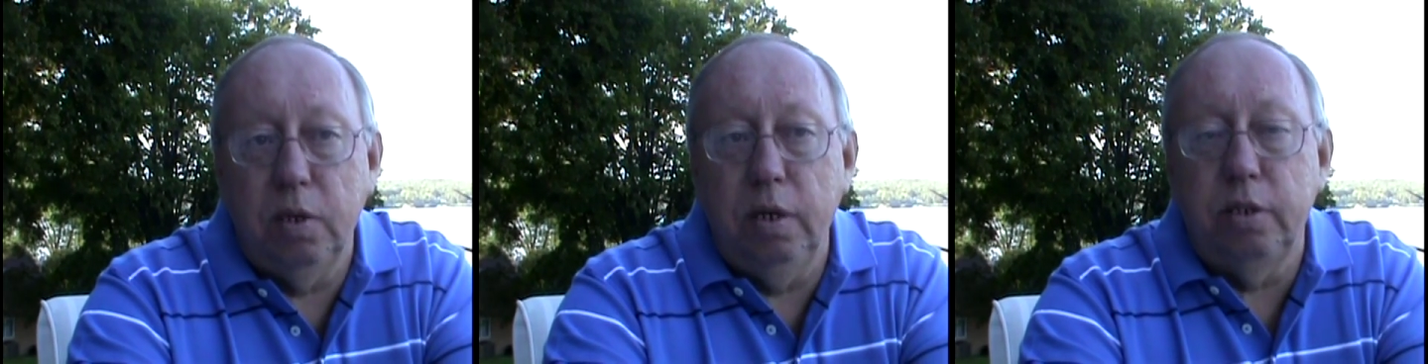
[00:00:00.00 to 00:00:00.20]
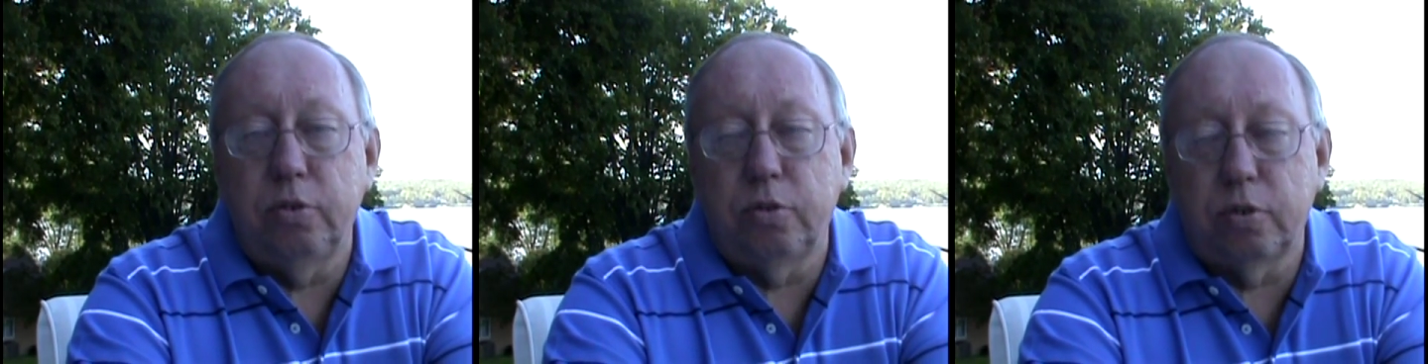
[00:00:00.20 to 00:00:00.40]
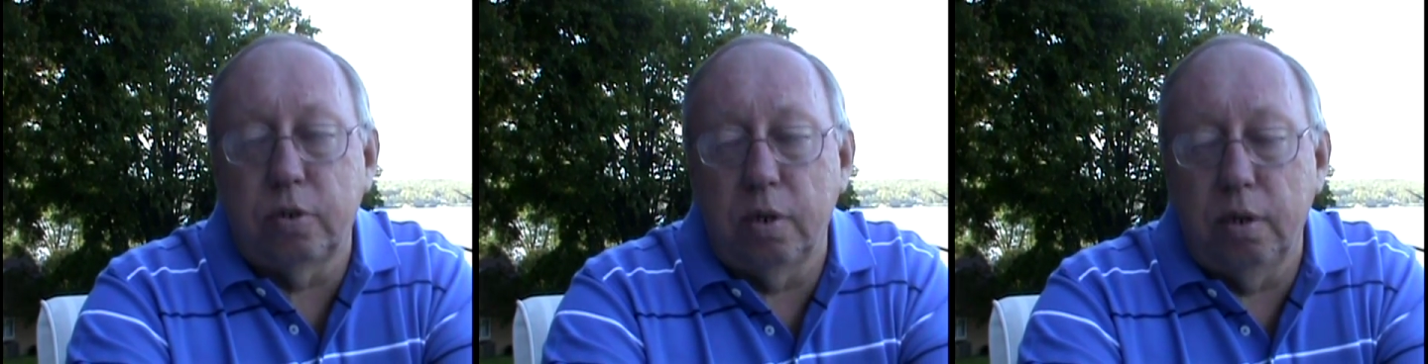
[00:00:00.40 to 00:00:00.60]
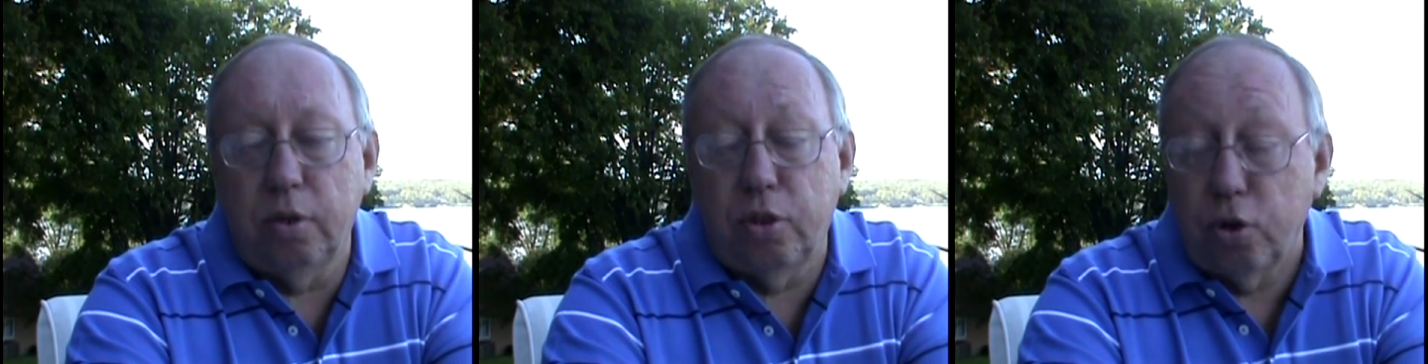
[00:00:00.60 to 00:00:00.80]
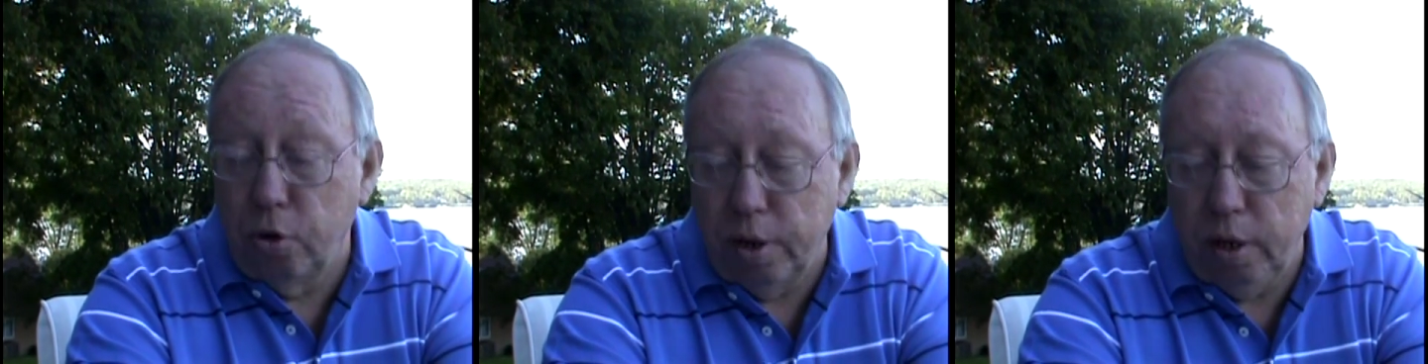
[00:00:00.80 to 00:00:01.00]
It's
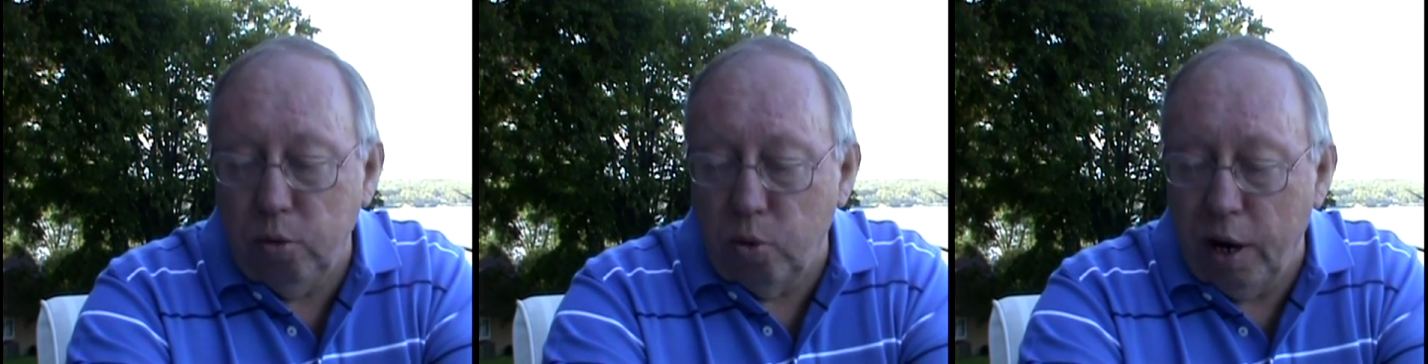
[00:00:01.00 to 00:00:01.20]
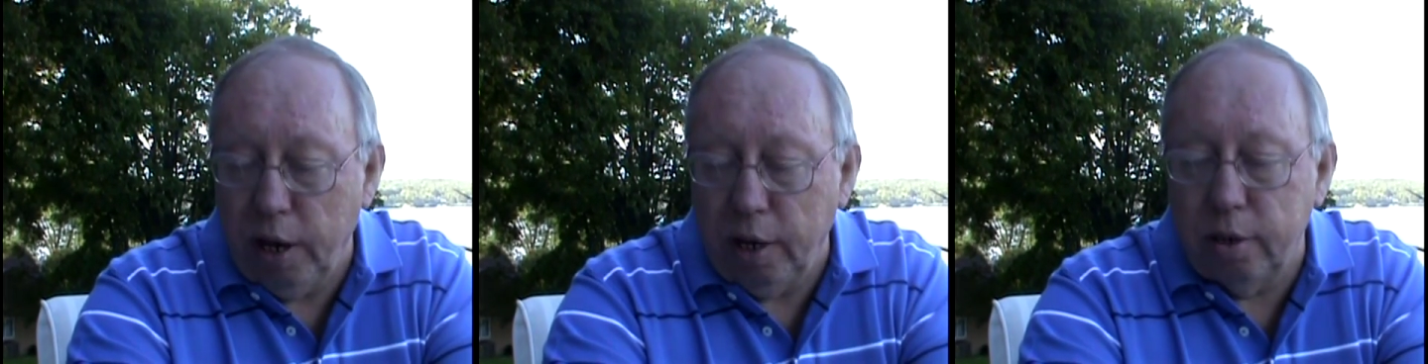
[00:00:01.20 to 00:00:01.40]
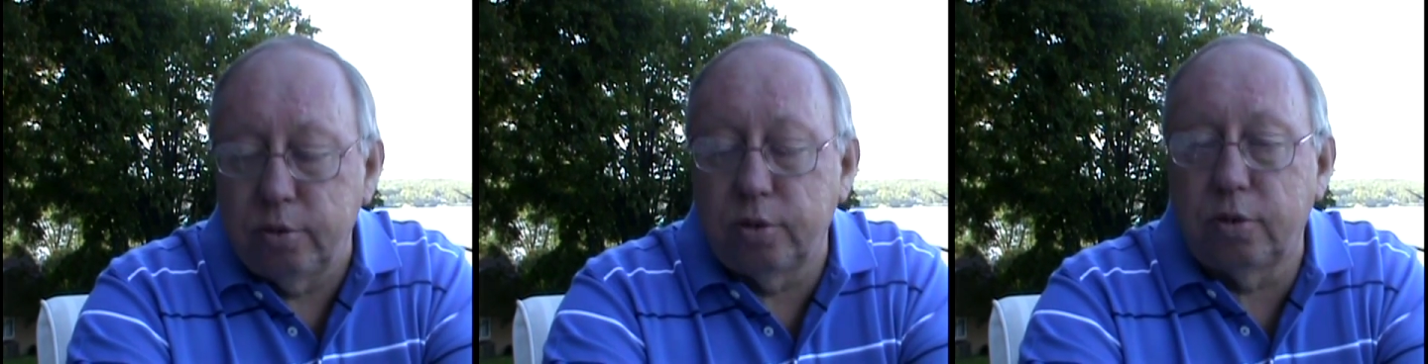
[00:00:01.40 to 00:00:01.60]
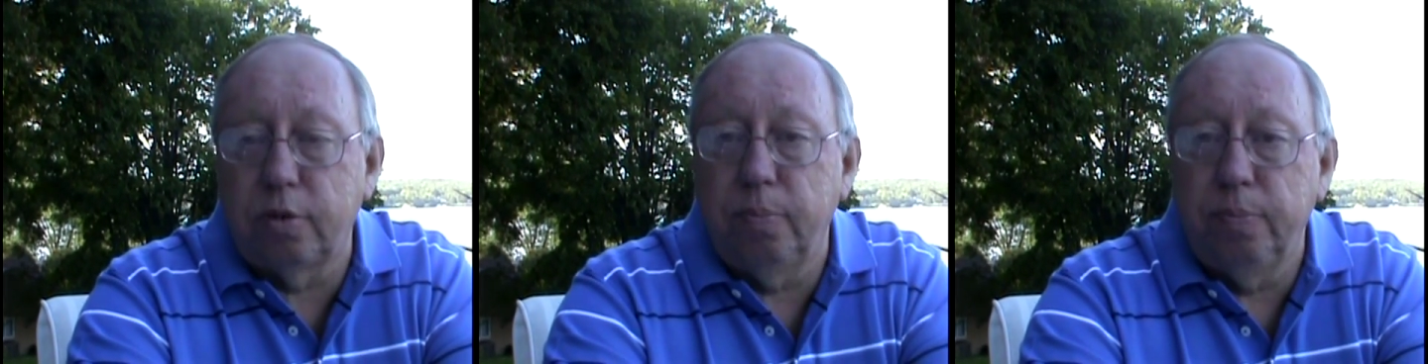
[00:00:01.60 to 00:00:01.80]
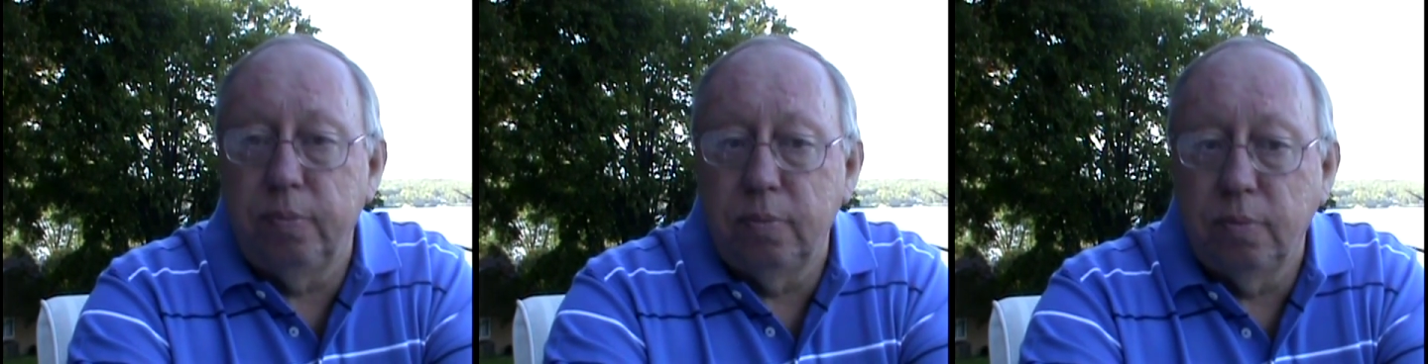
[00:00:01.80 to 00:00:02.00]
30 ranks.
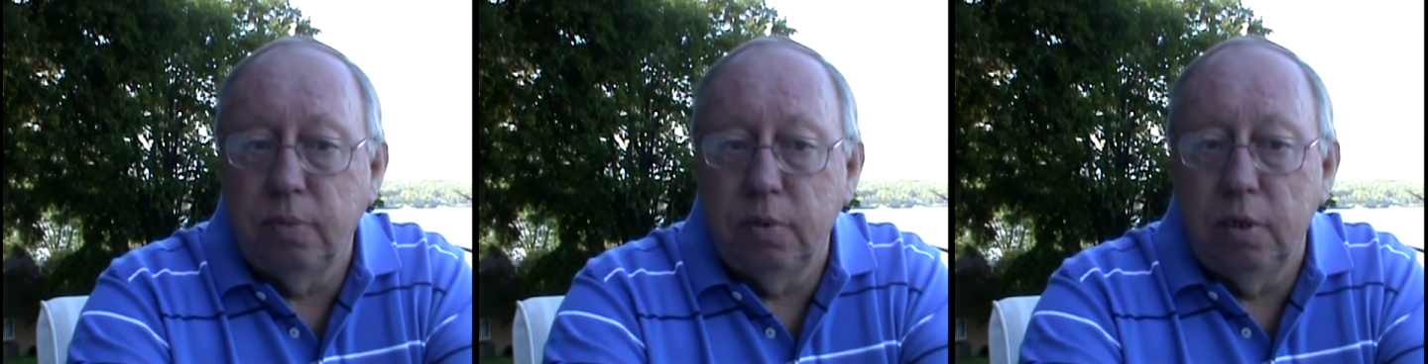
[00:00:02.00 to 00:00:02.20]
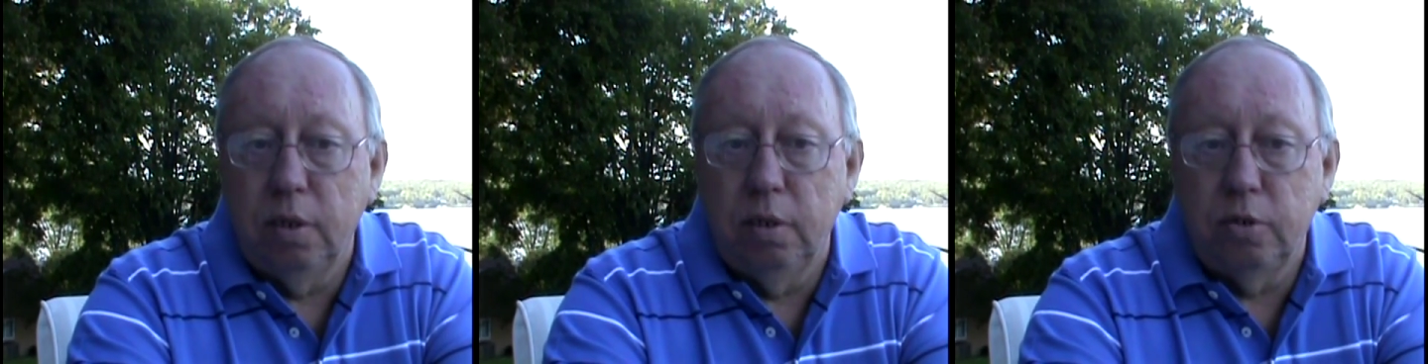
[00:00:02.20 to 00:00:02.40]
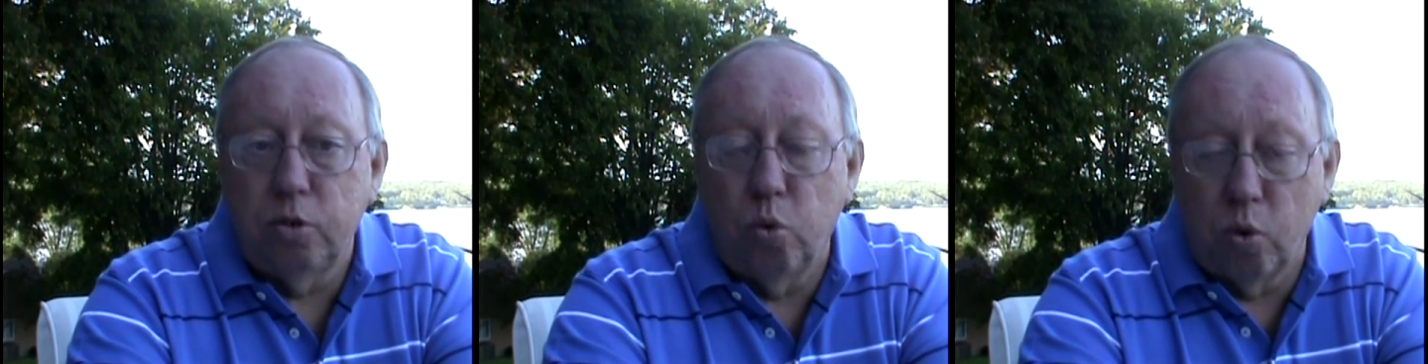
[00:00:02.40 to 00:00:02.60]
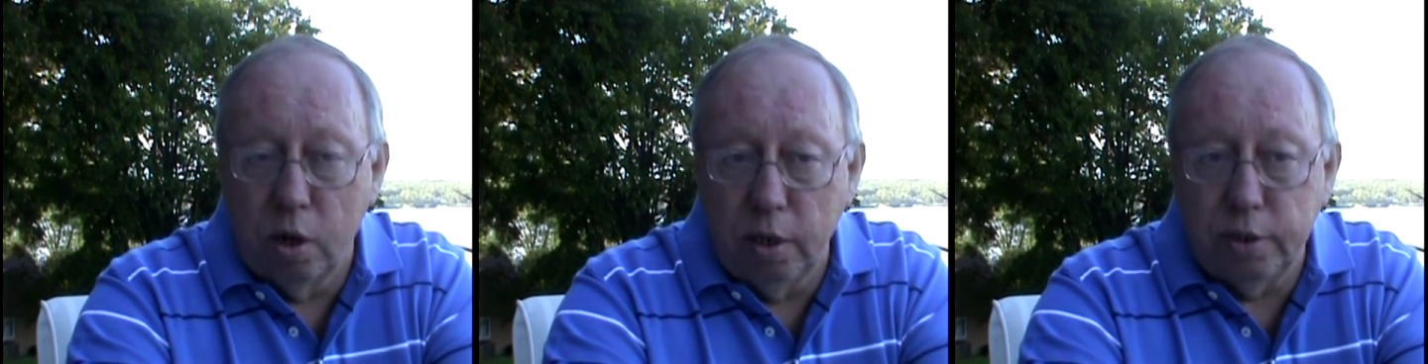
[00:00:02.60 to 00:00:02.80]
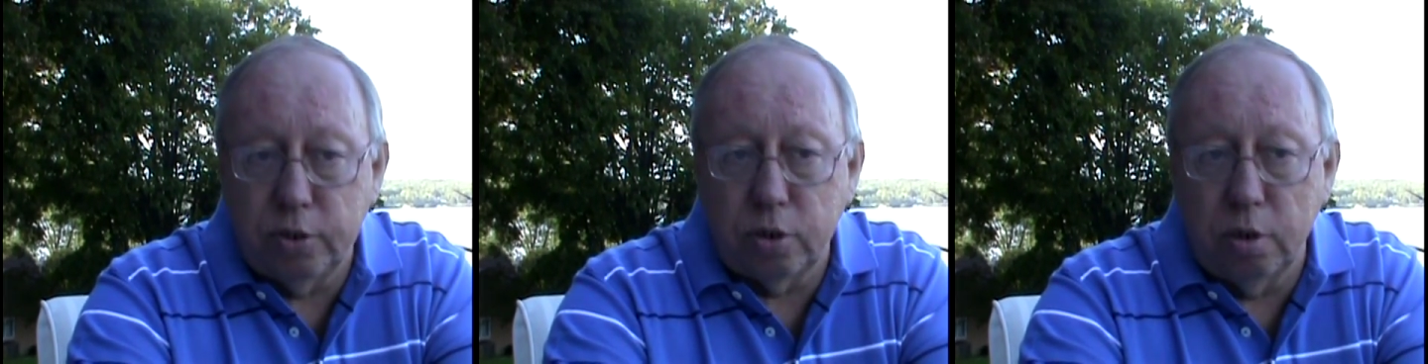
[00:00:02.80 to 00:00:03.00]
So
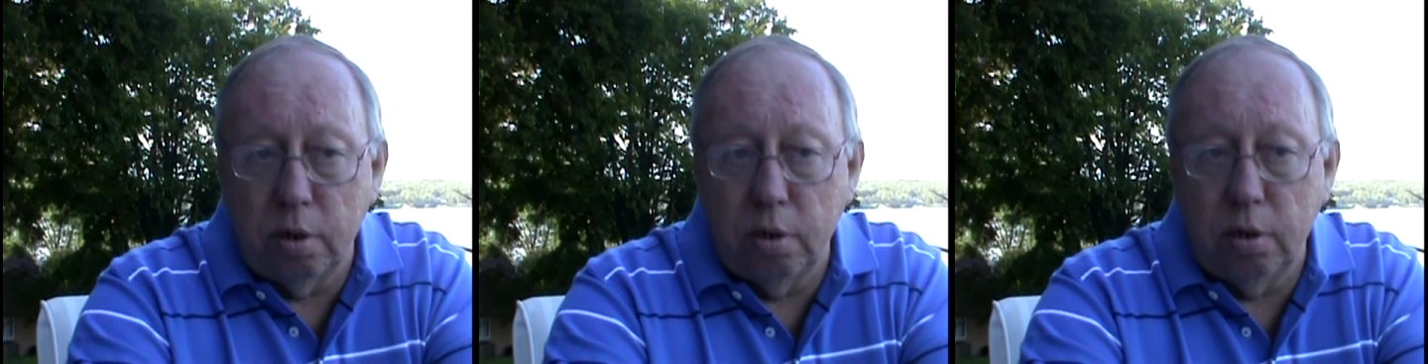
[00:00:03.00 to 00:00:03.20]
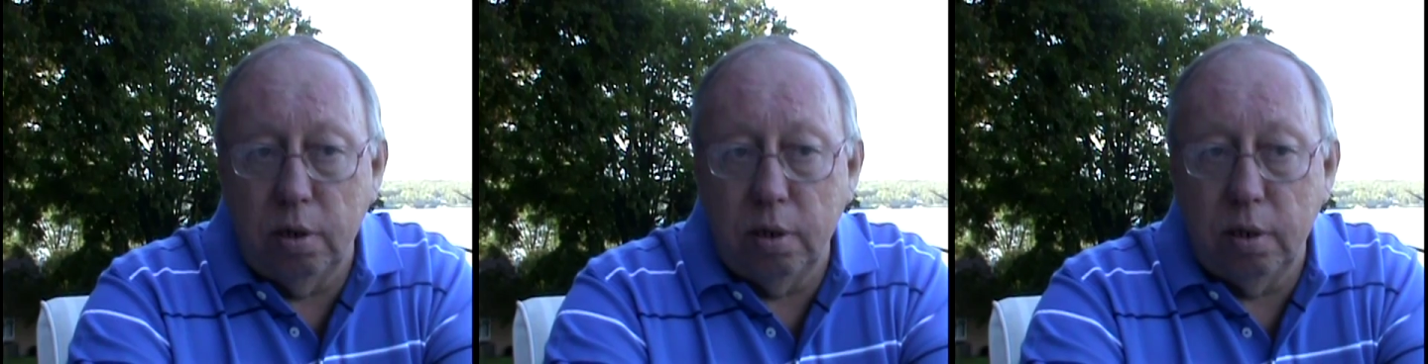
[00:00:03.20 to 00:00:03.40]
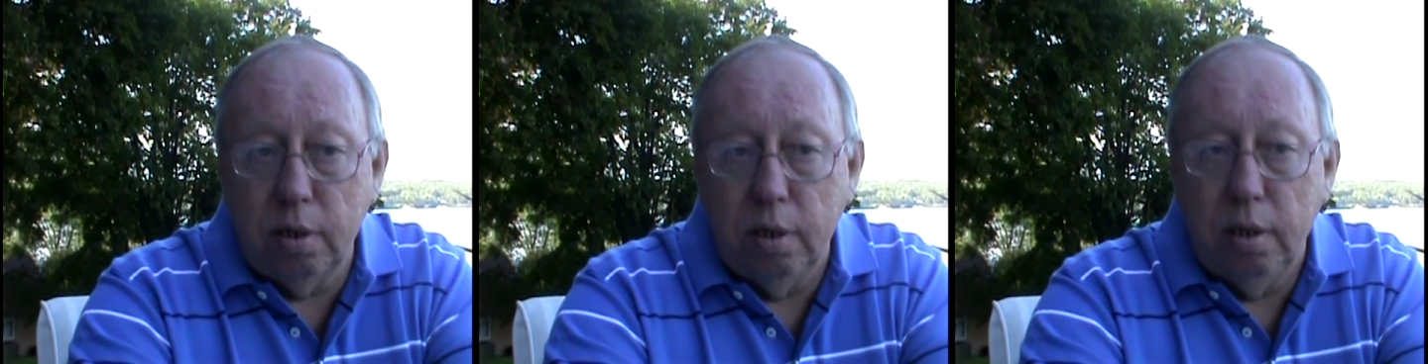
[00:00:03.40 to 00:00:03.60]
Wurlitzer,